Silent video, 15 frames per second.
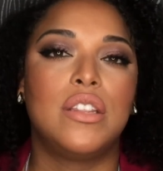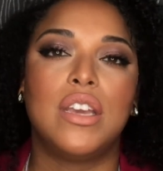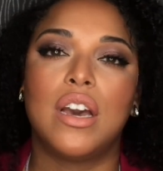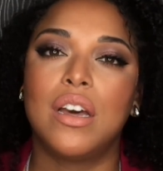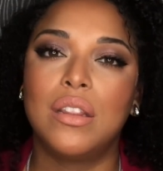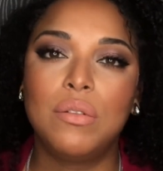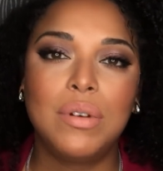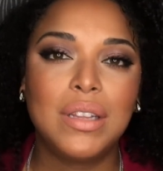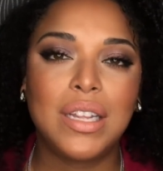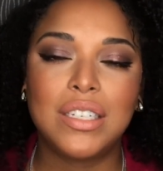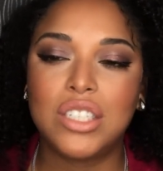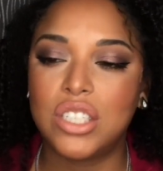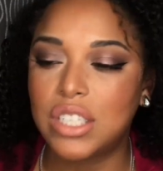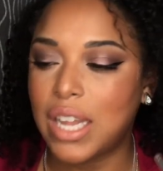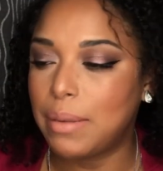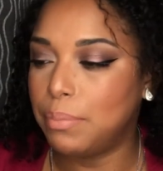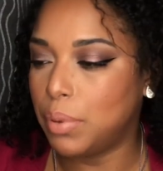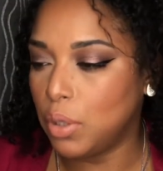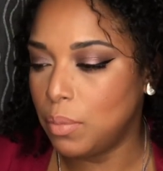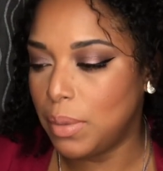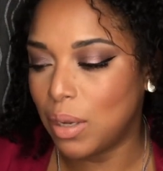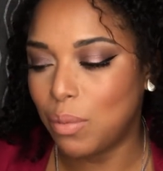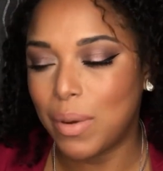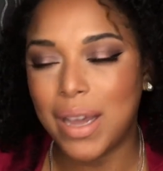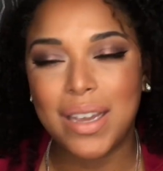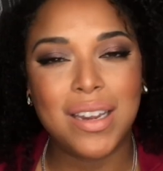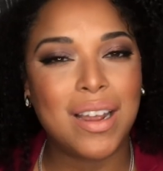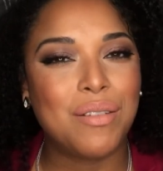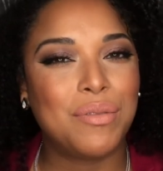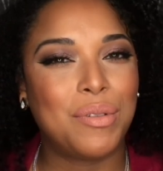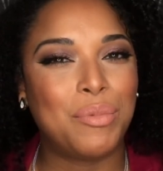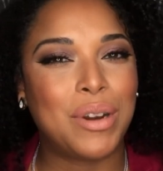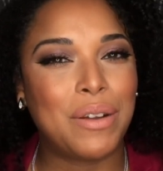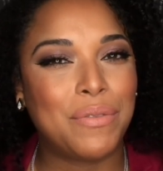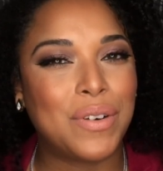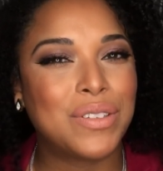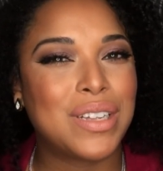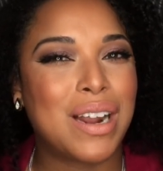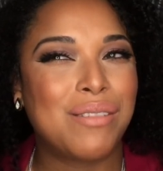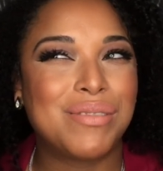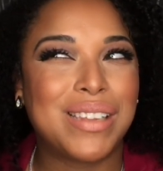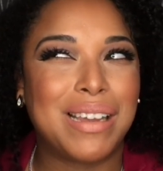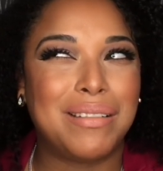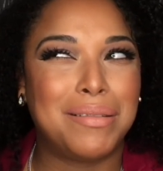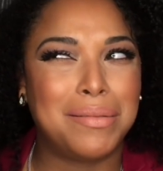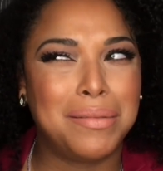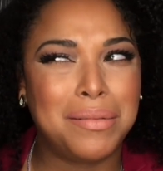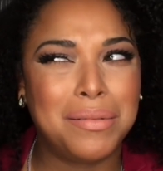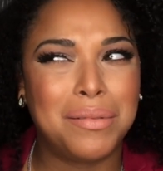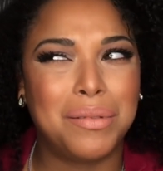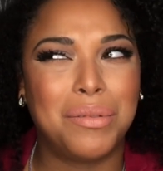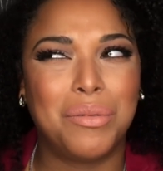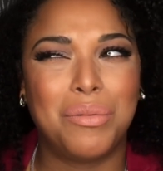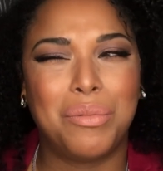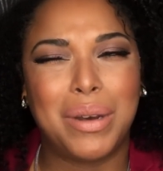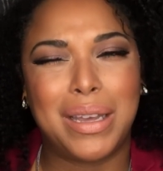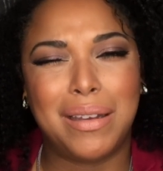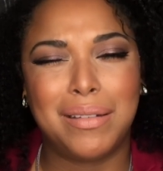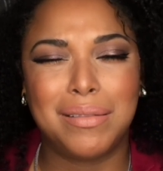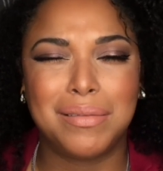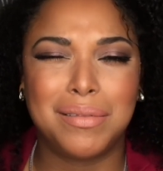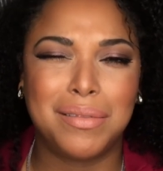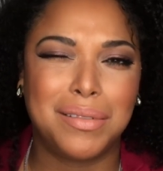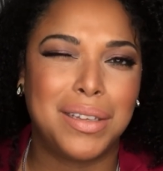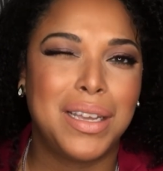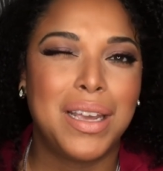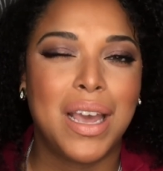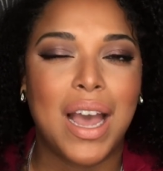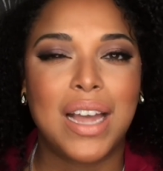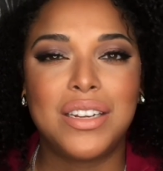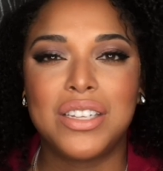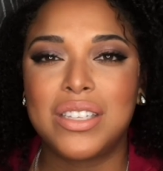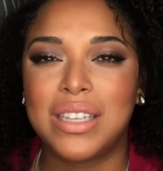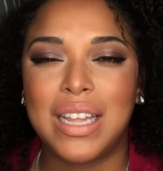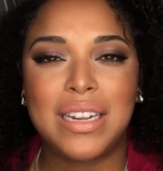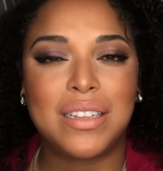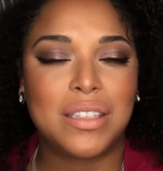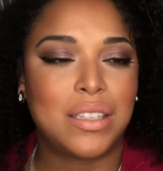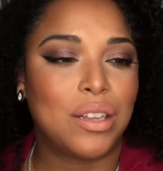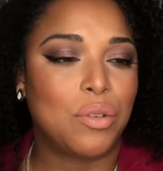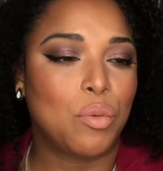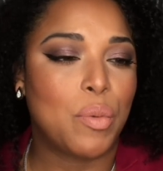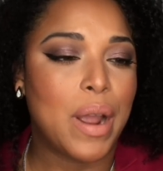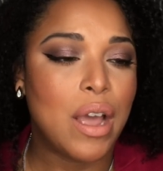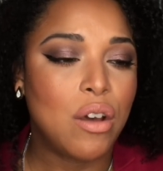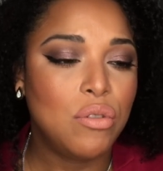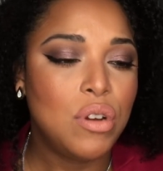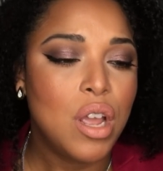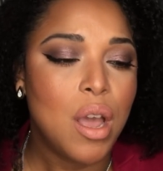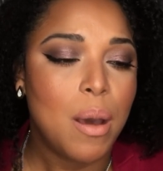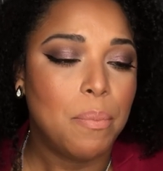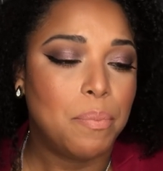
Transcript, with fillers: The other one that just like blew me away and I, when I first got it, I was like, oh, wait, oh. I just let it sit around.